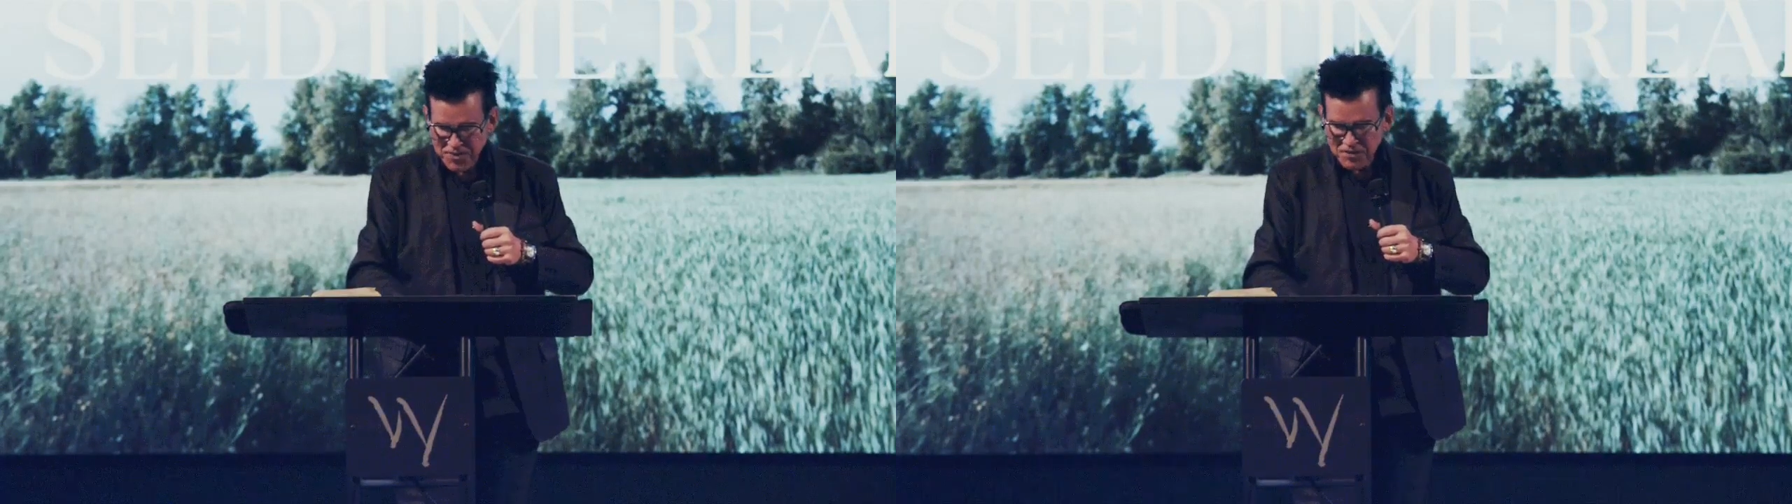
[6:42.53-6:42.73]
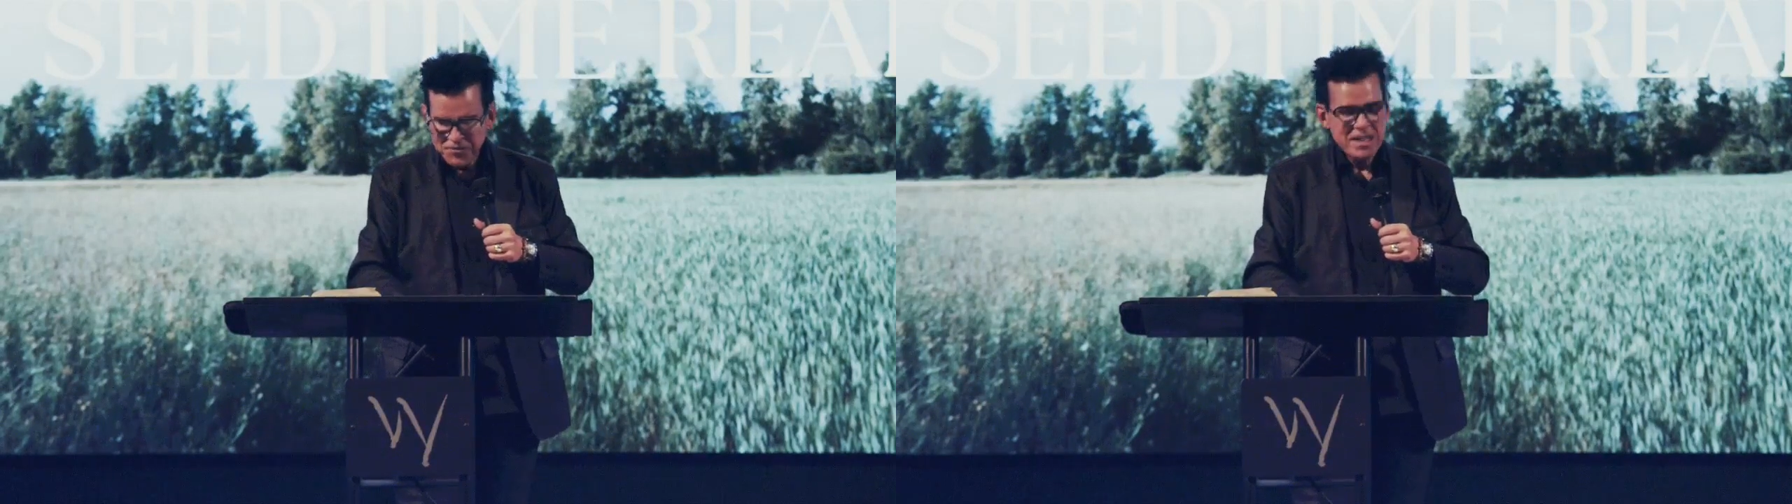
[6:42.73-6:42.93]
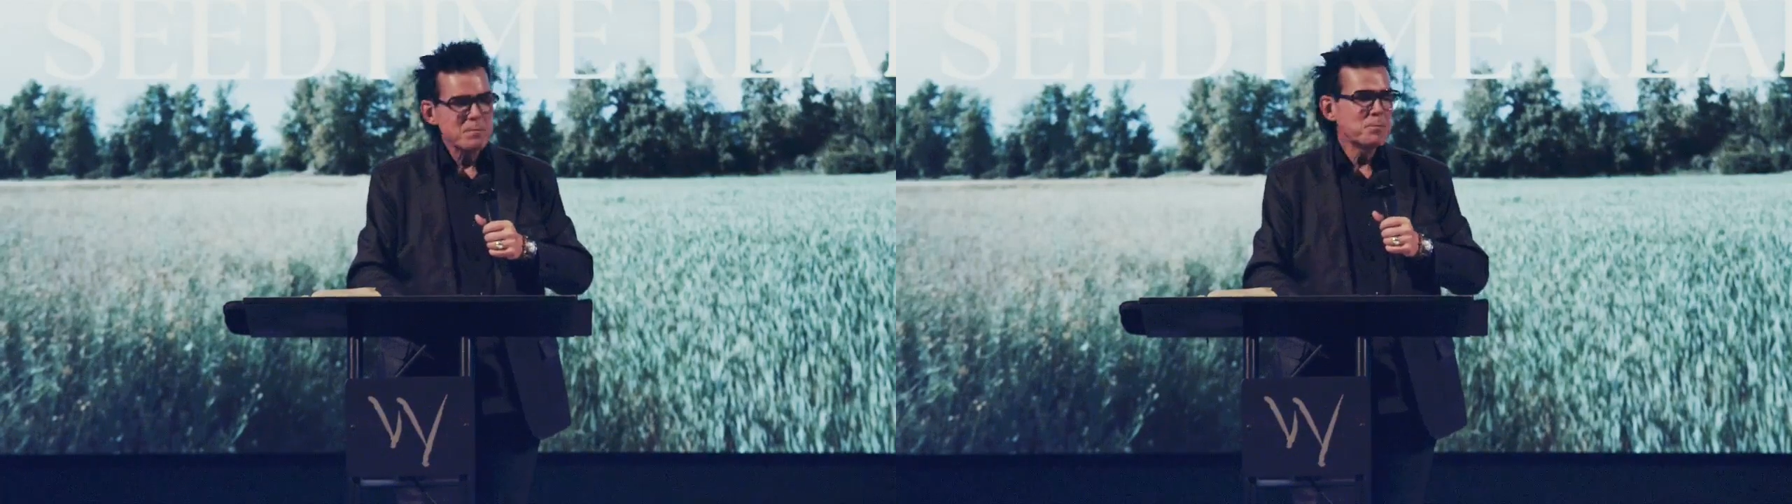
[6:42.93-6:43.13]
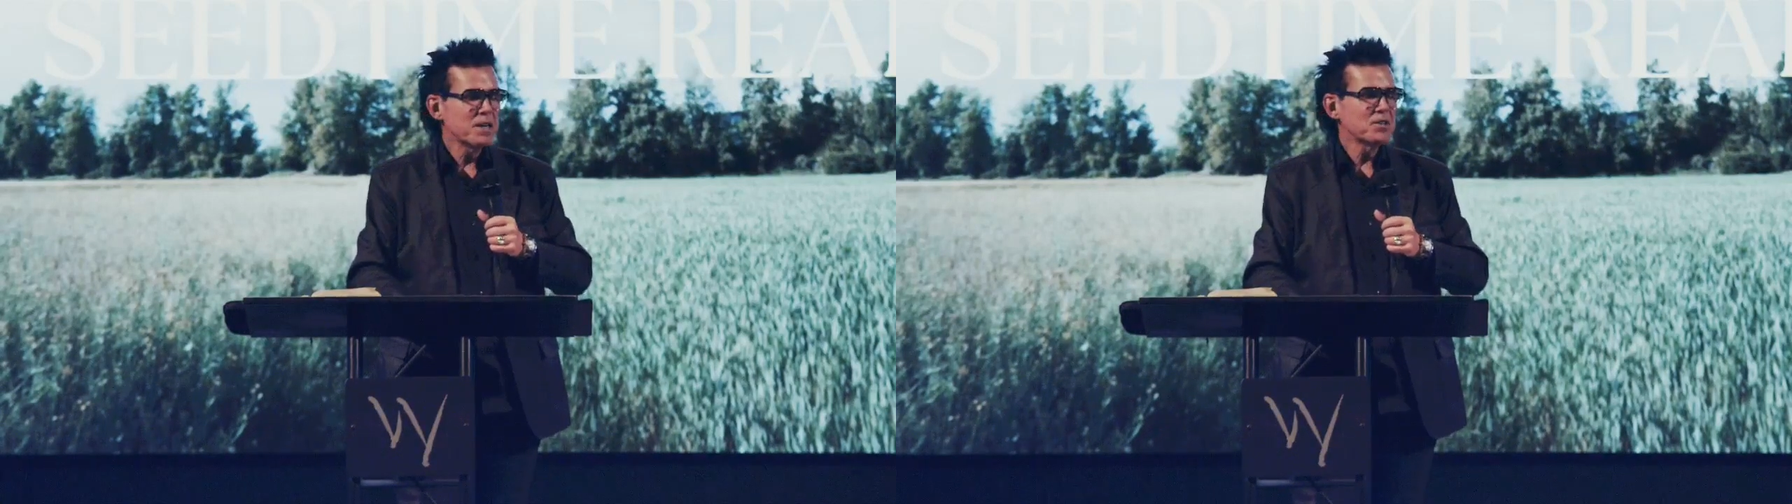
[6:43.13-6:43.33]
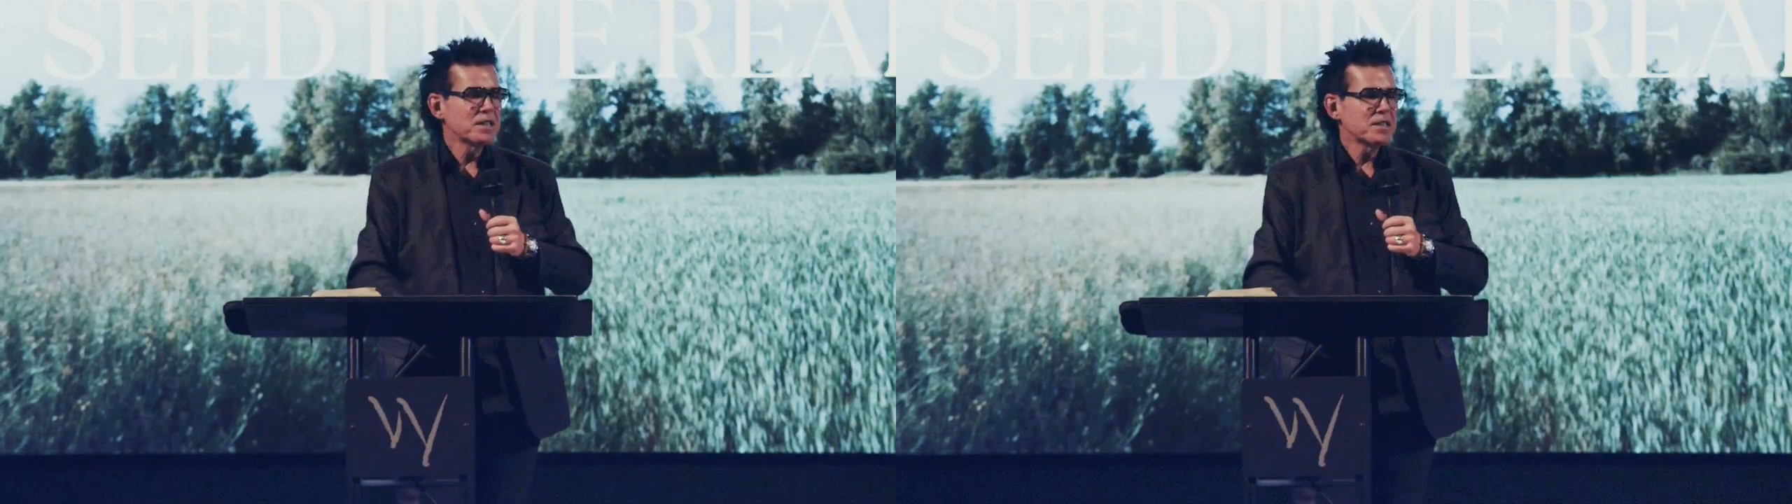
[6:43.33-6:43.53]
50
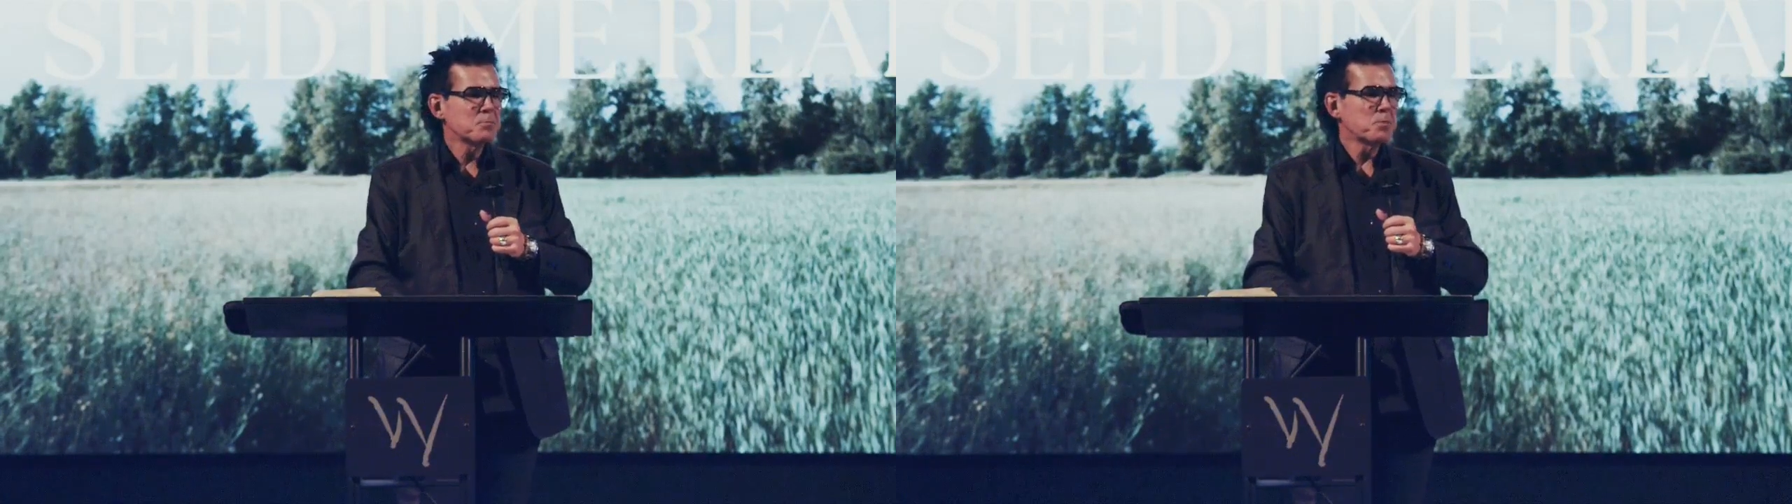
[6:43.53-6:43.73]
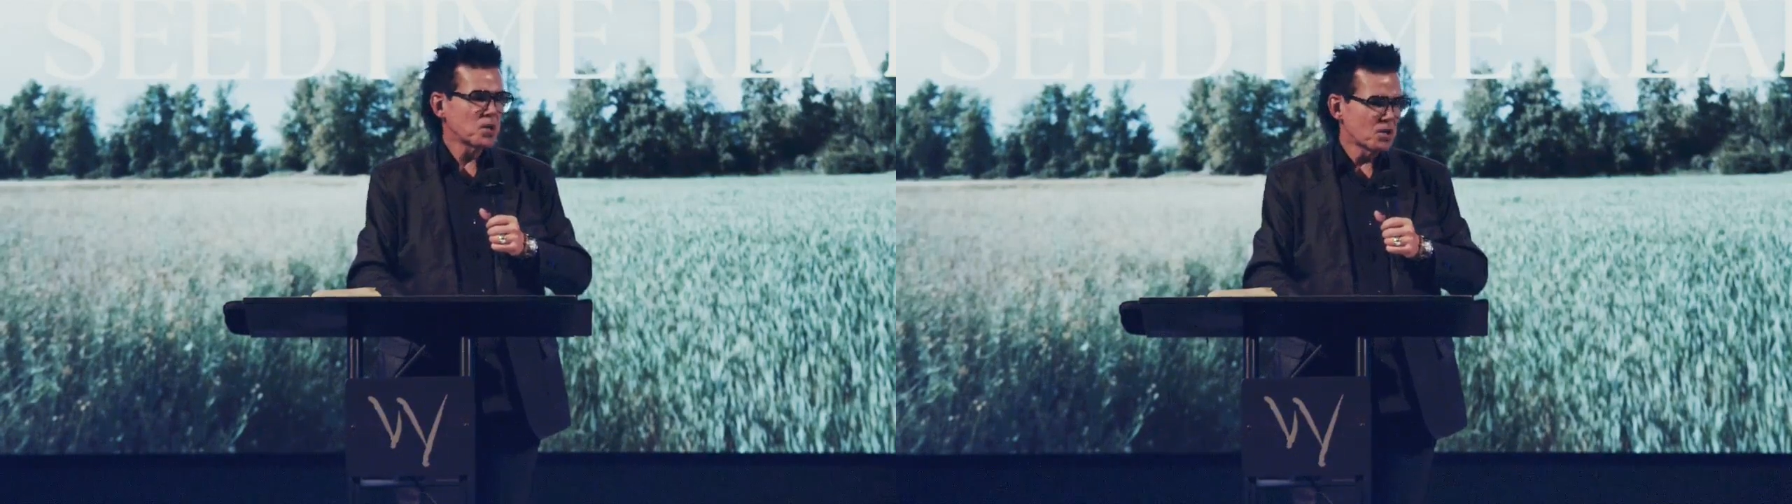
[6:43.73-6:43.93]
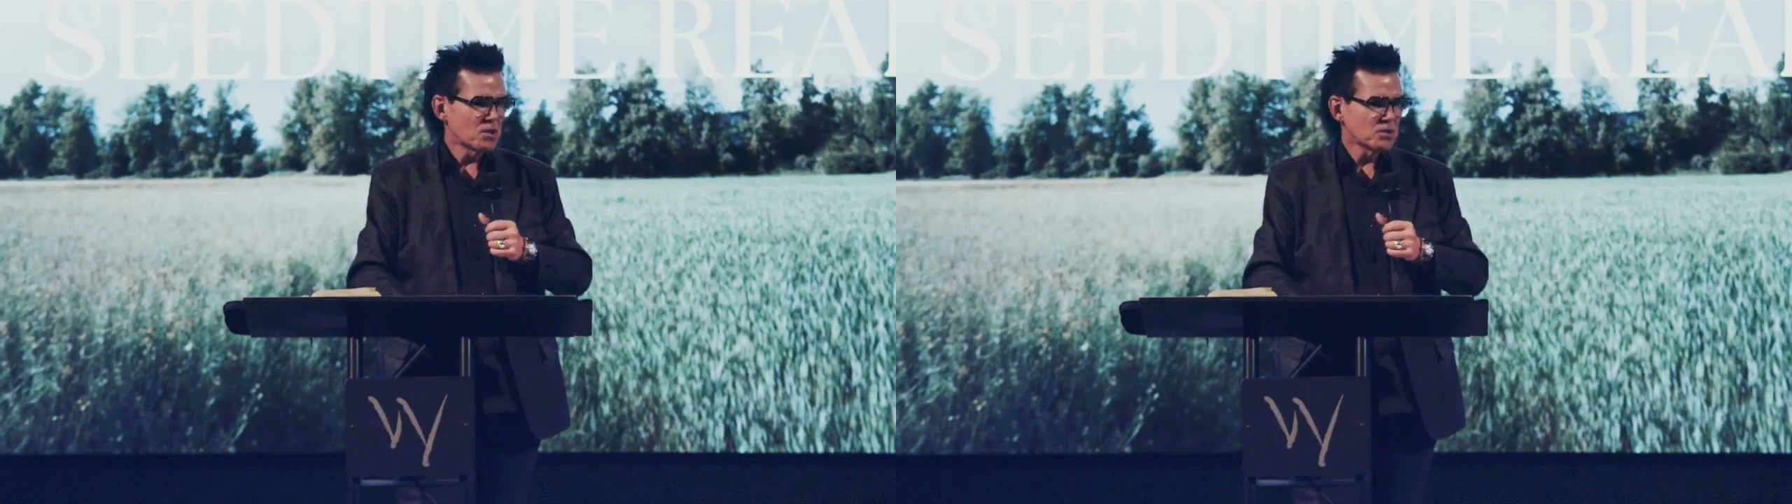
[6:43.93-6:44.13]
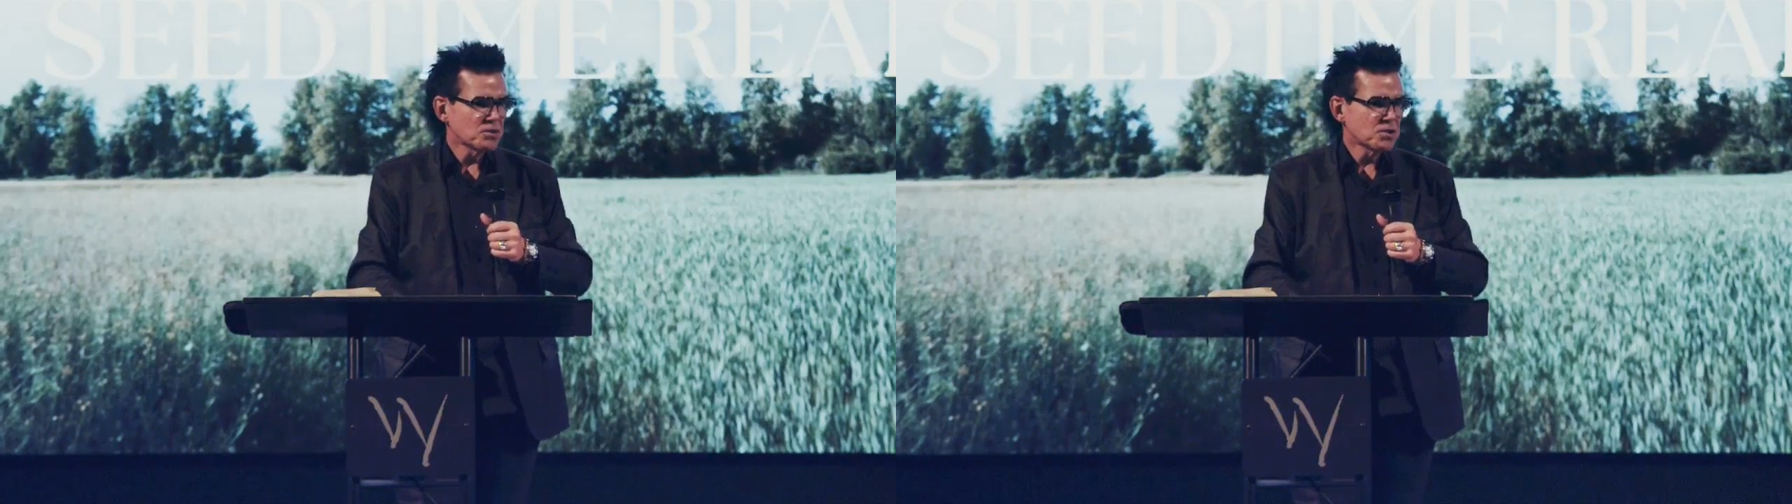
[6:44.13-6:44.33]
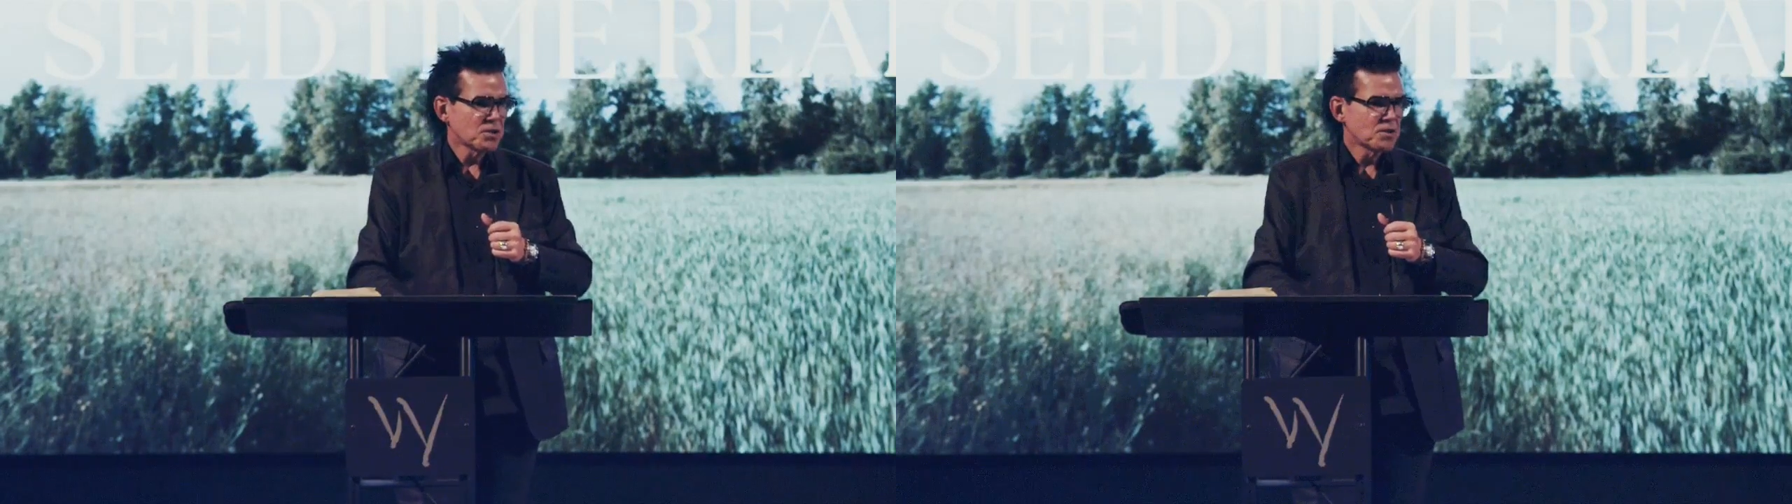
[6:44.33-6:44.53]
billion
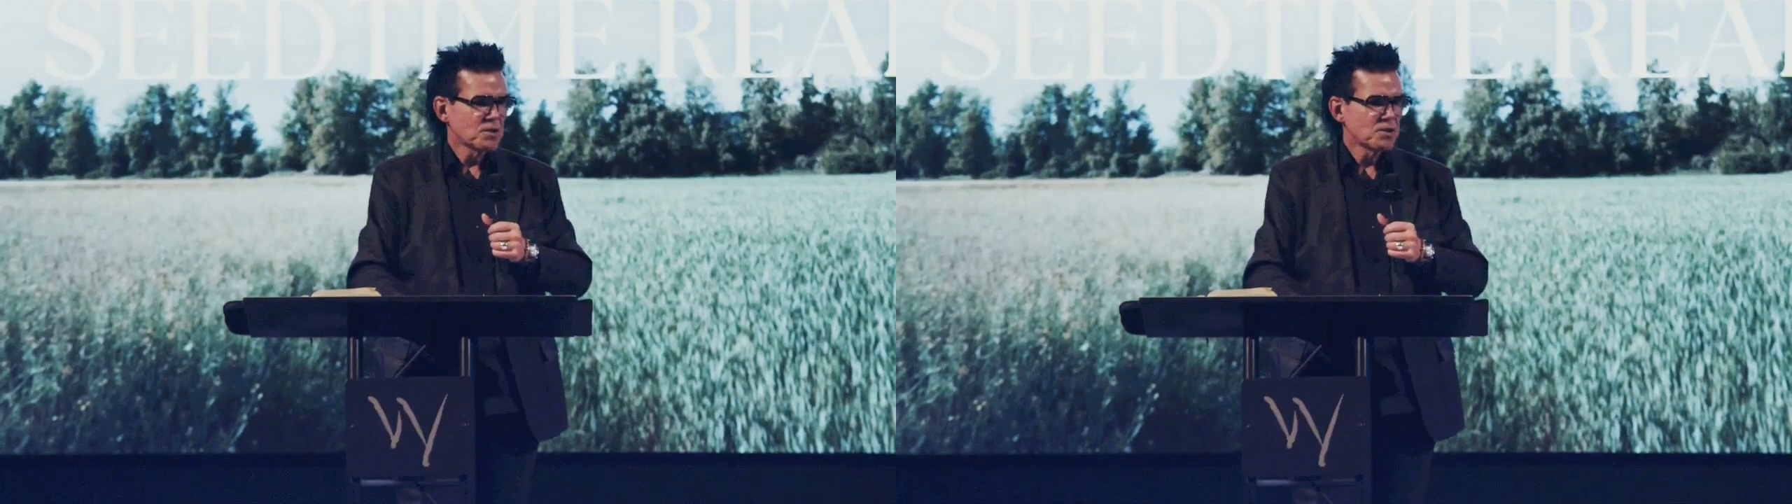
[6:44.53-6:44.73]
birds.